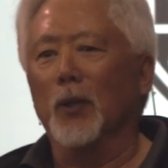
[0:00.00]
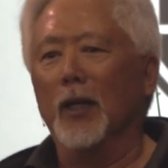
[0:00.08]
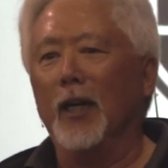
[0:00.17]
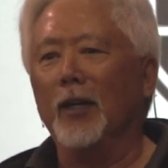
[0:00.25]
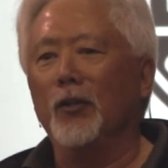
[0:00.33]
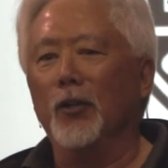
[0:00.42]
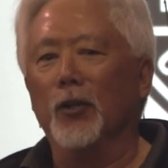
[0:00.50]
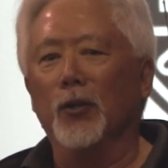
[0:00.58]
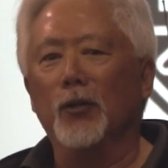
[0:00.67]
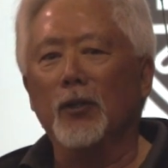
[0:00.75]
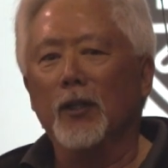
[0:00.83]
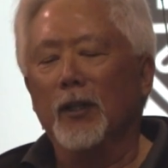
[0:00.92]
what I
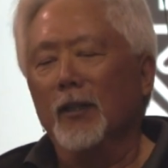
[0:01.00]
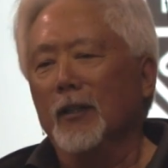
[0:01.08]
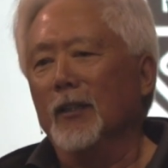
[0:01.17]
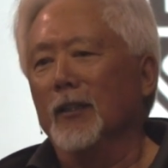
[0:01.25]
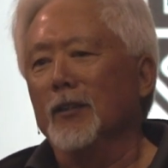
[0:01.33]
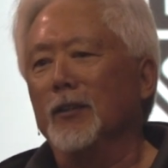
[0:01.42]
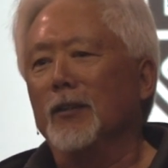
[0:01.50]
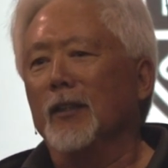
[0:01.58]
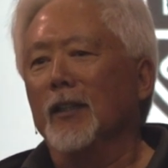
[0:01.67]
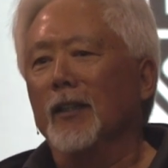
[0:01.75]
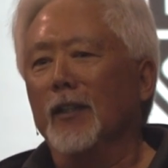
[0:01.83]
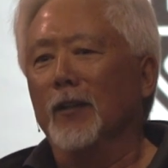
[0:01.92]
do is
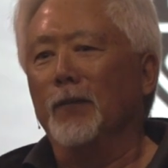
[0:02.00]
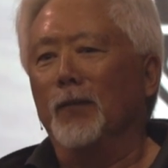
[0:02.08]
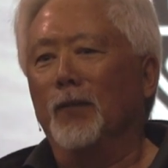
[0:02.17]
if